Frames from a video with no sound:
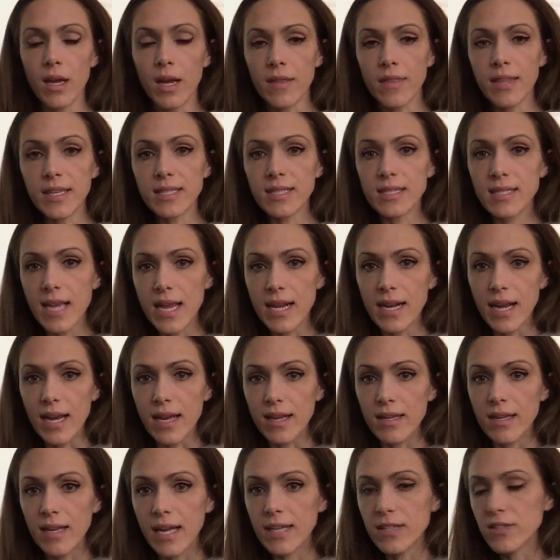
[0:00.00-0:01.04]
this data.
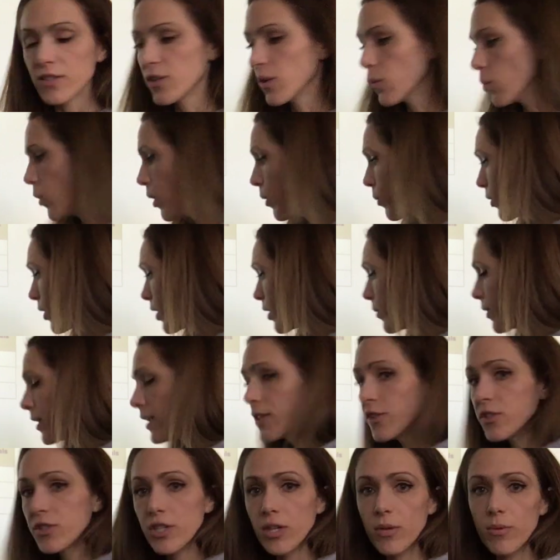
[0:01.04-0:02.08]
And so what we're going
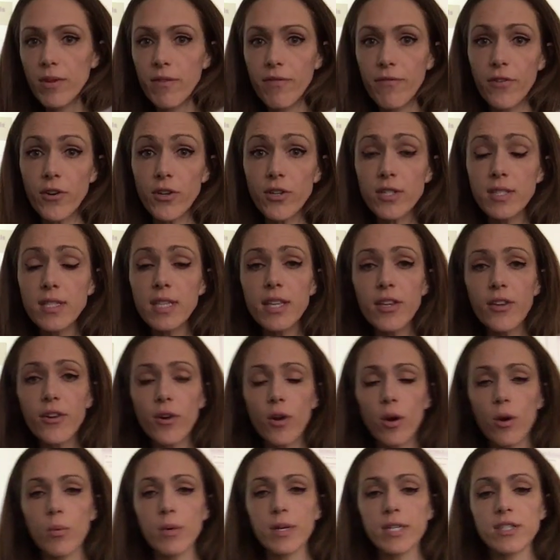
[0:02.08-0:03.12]
to do, the first thing you're
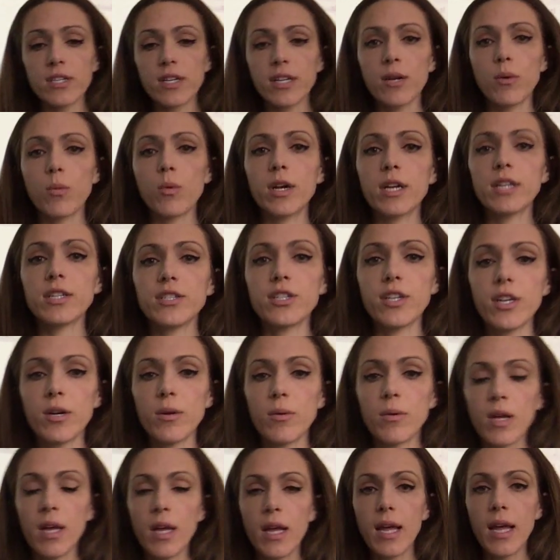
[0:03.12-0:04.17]
always going to want to do
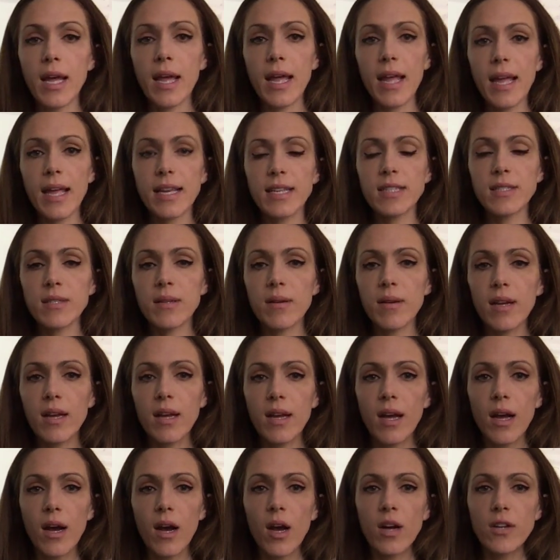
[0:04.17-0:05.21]
is,
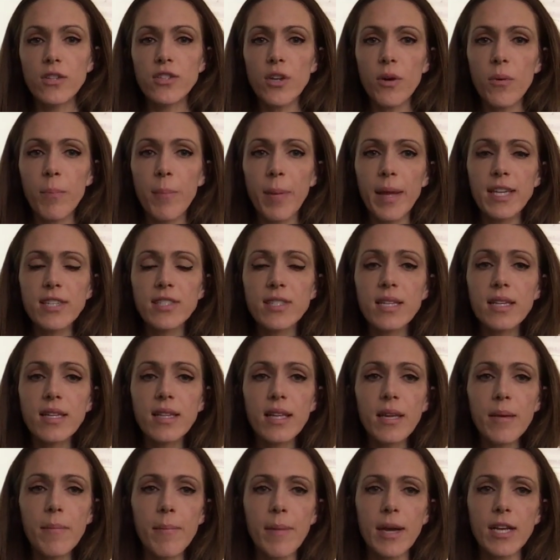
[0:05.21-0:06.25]
so
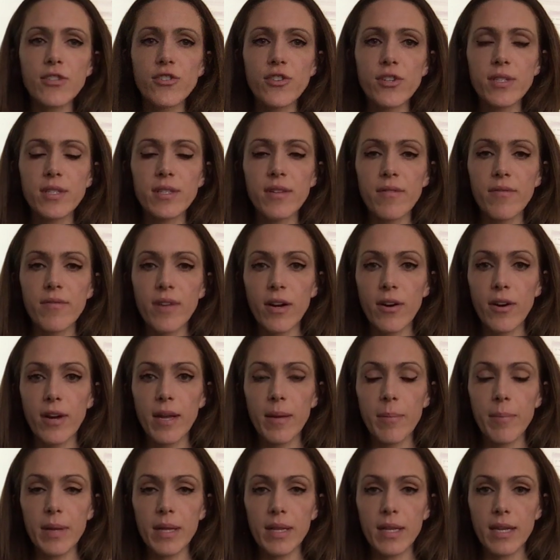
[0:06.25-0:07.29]
basically measures of
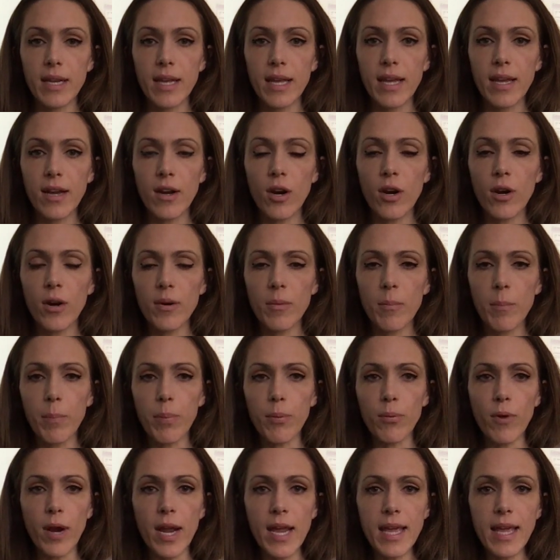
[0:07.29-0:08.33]
variability are
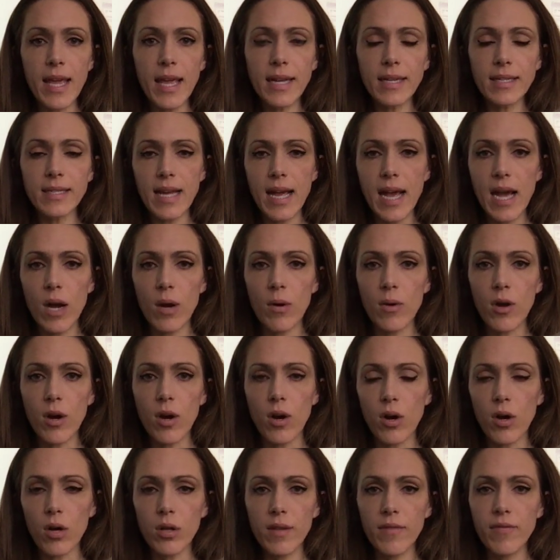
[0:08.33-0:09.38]
breaking down
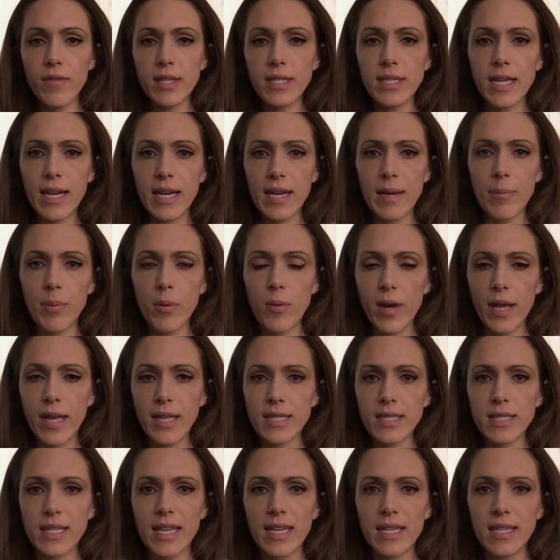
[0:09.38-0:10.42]
all of the data
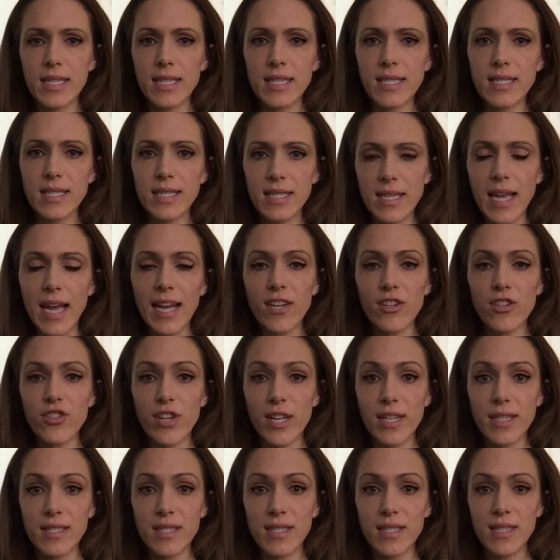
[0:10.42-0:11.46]
points into
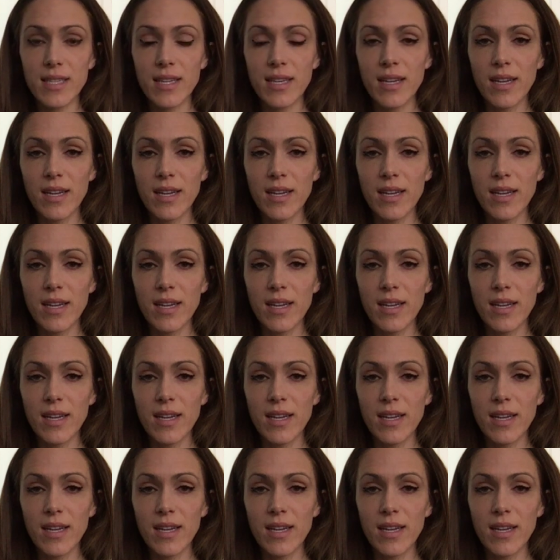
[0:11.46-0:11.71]
sections.